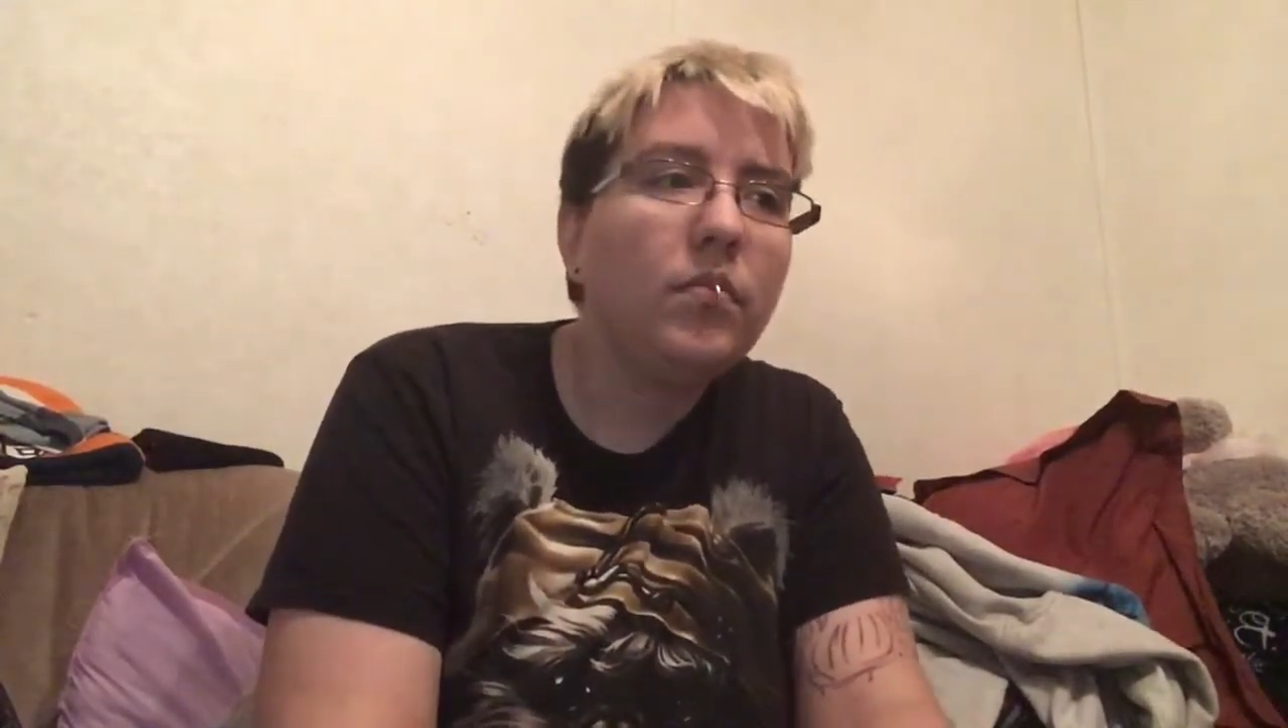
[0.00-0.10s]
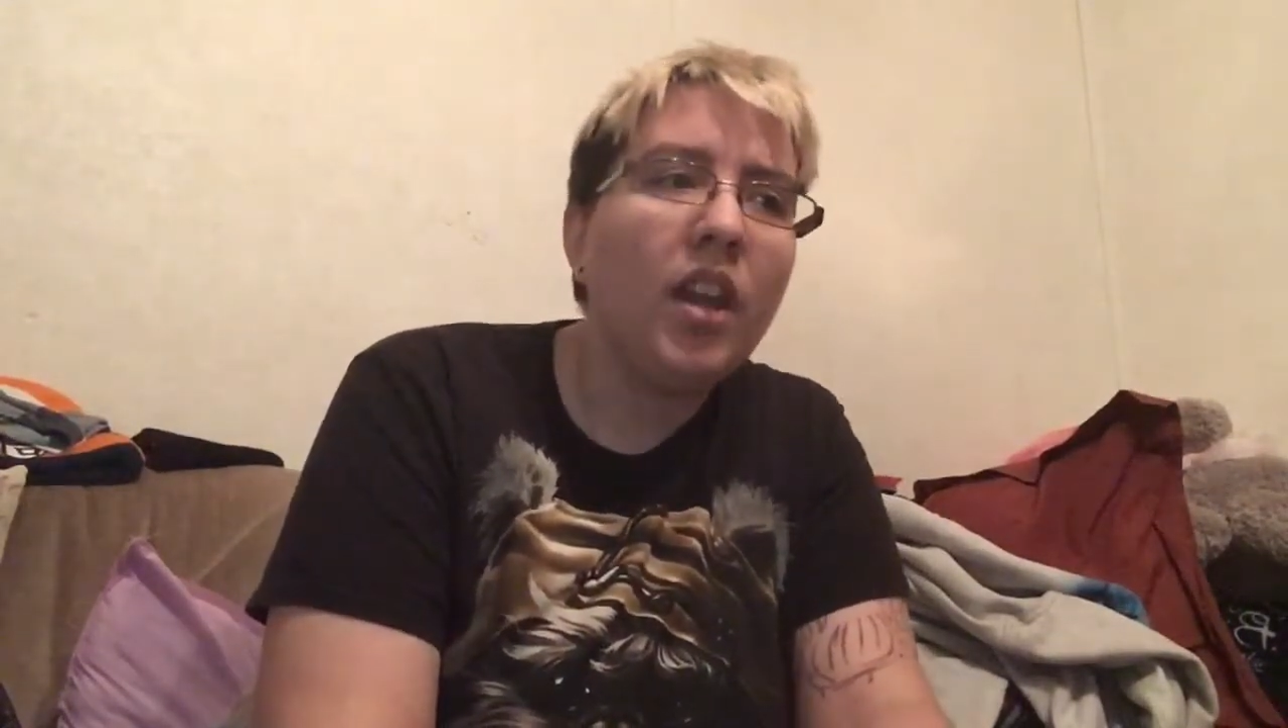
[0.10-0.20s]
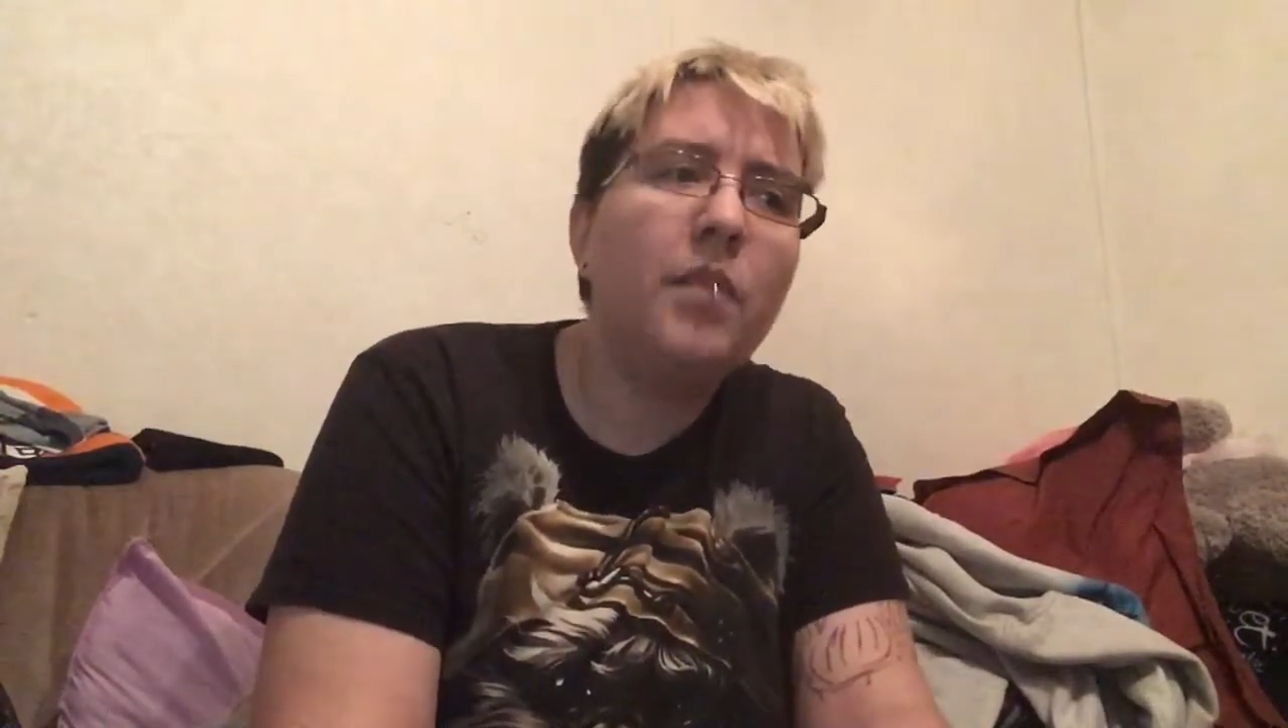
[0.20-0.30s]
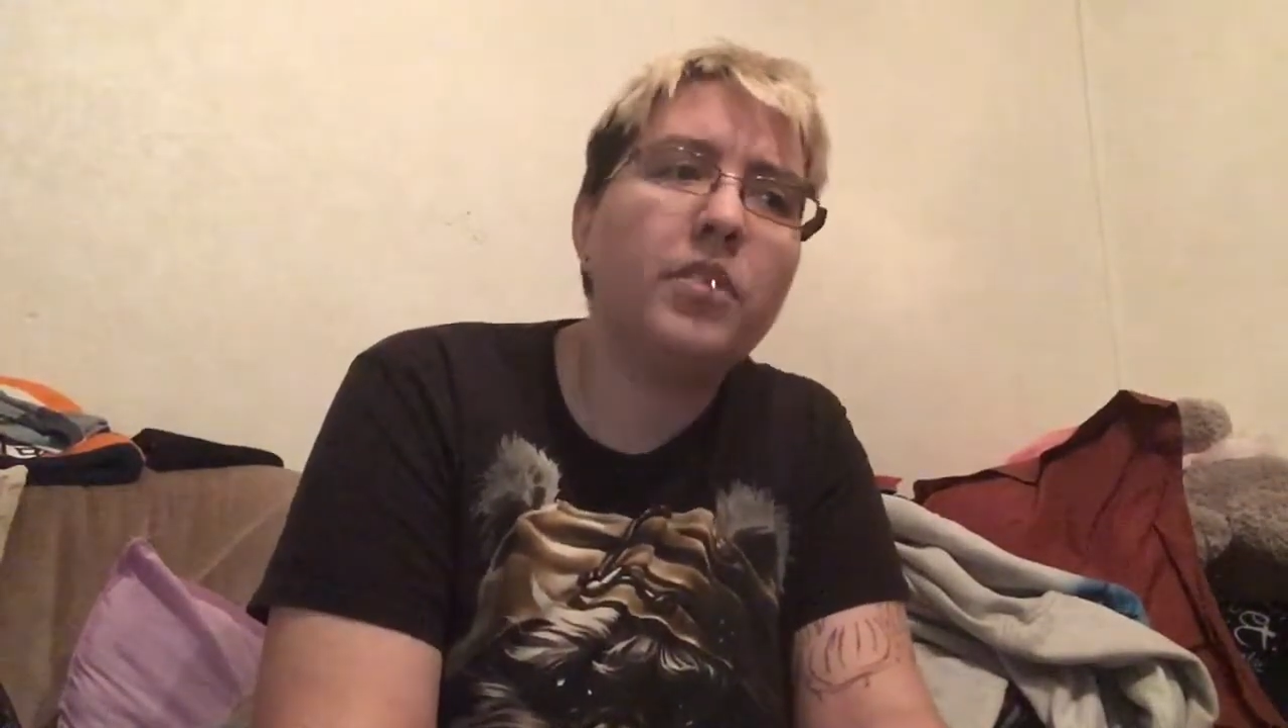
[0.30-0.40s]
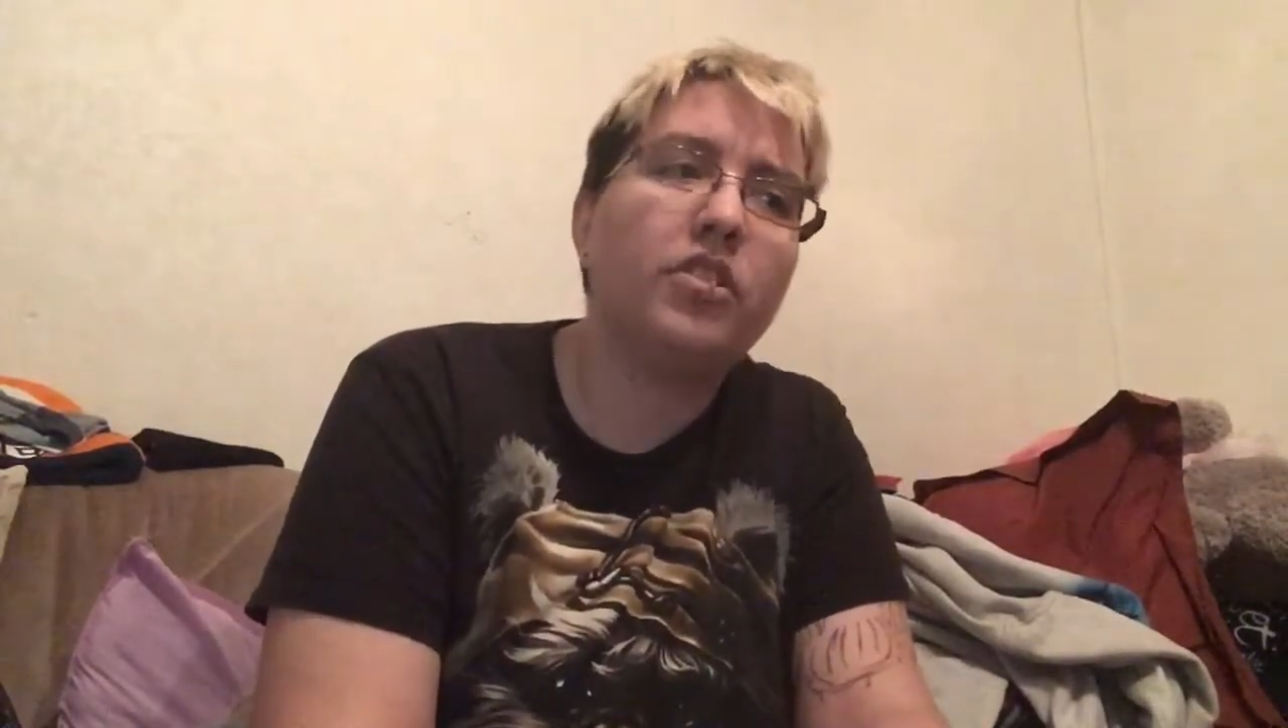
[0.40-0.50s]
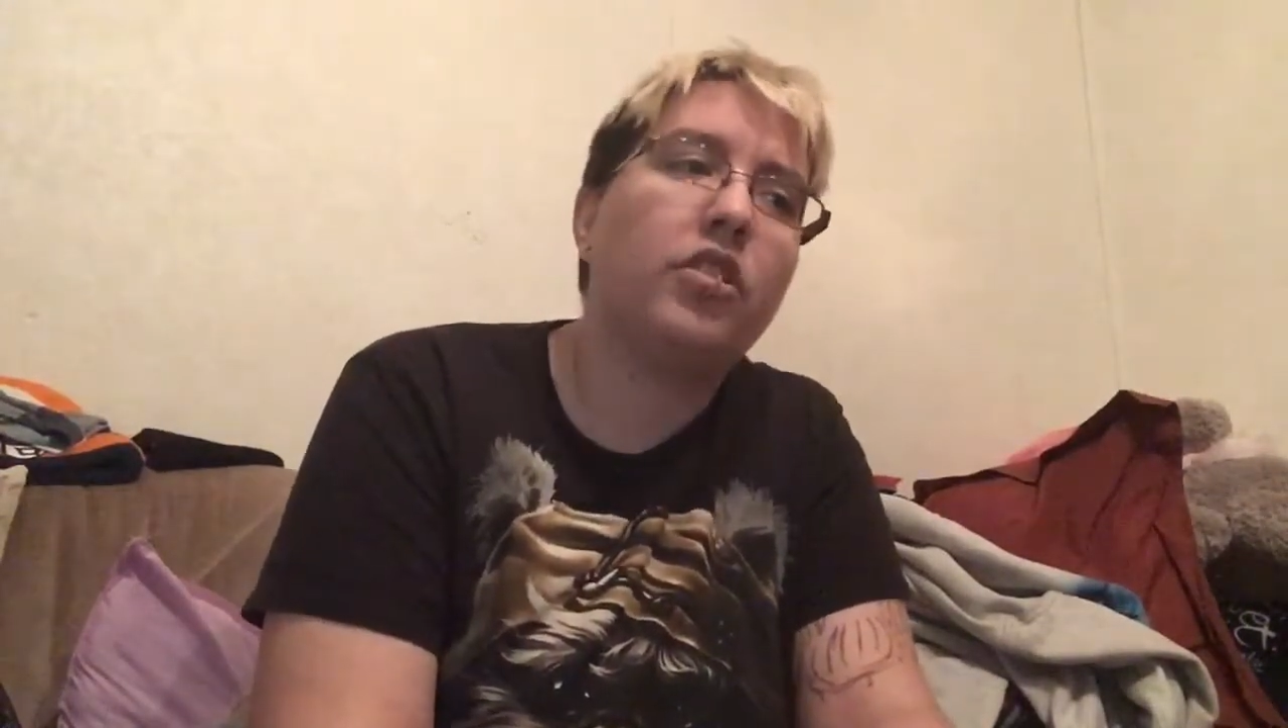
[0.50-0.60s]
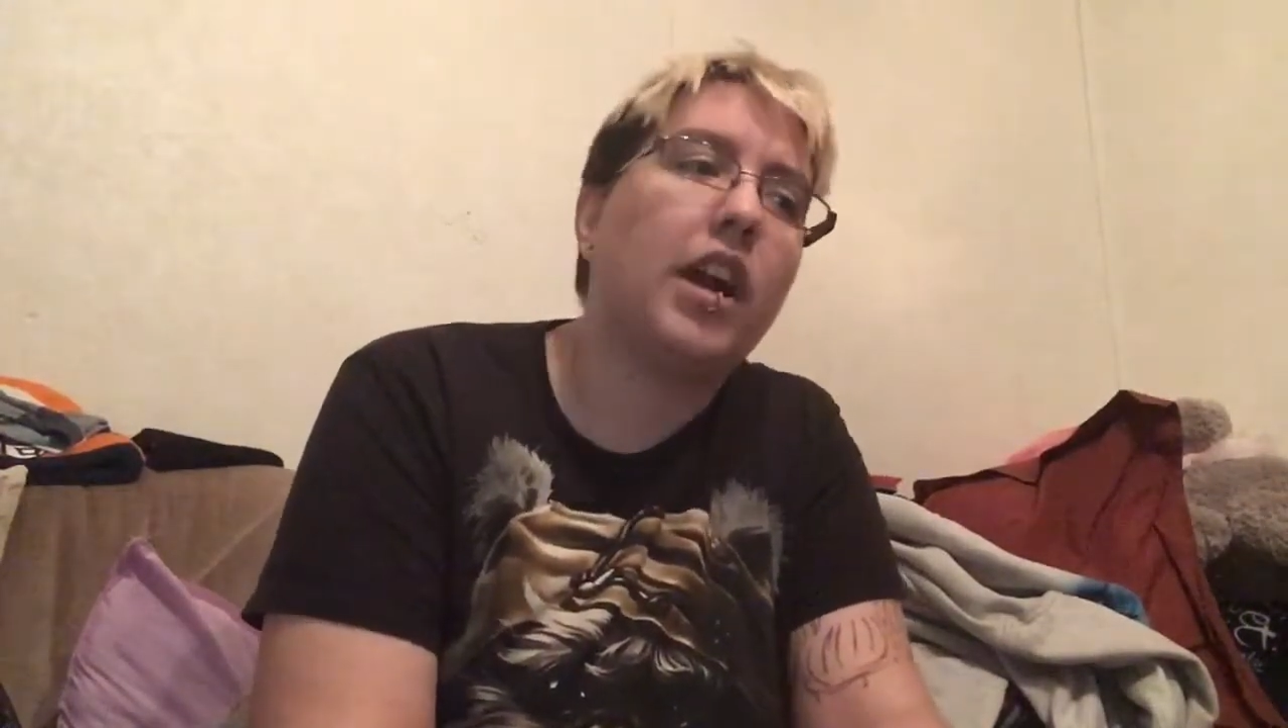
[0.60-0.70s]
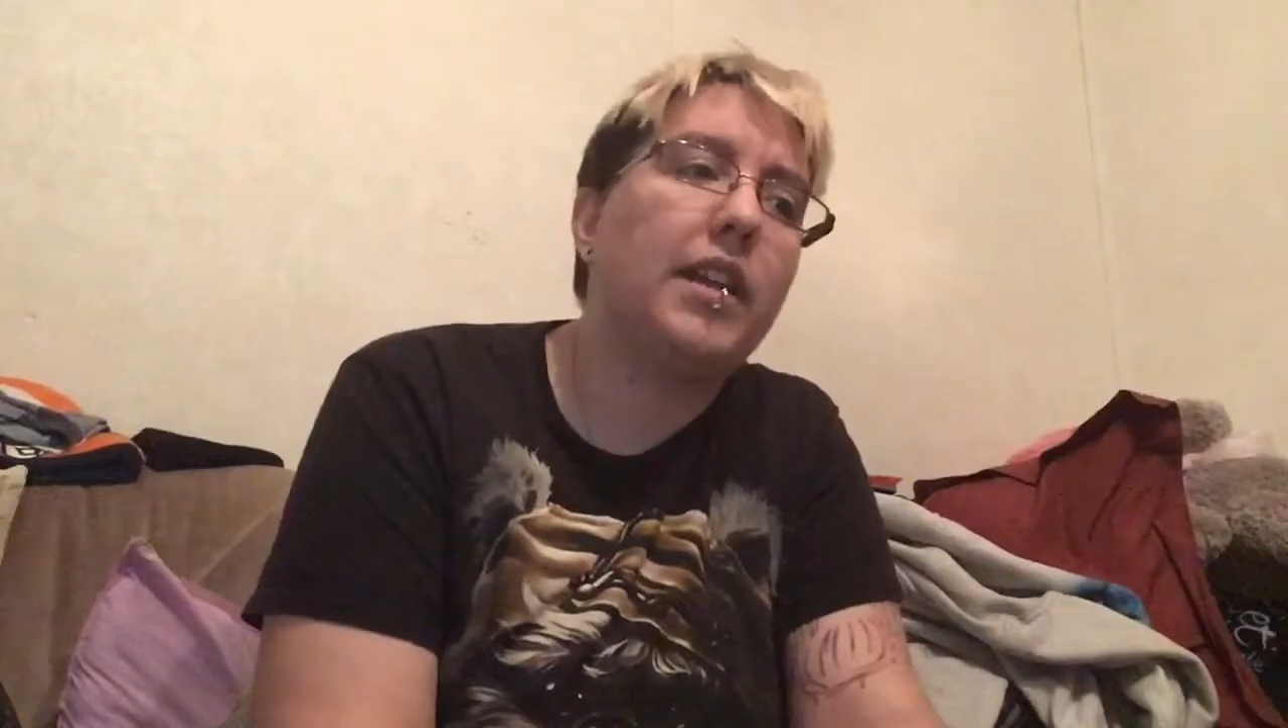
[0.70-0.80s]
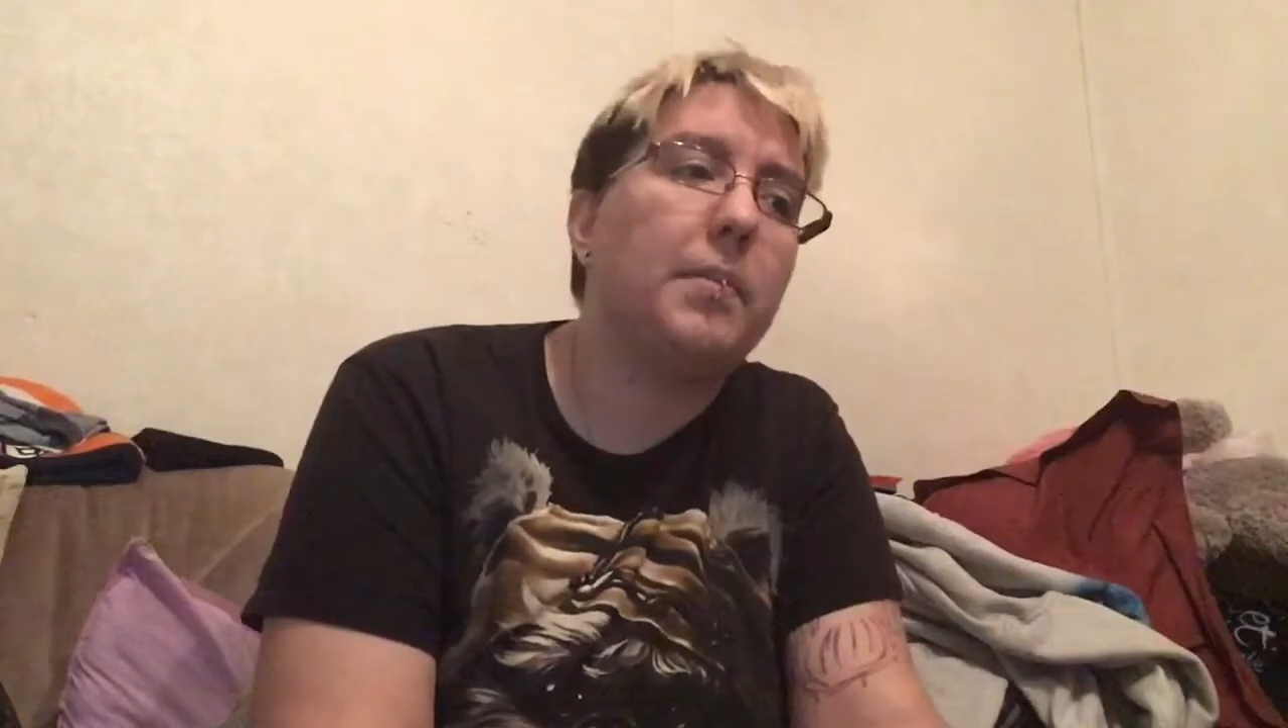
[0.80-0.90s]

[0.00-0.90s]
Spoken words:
I'm just trying to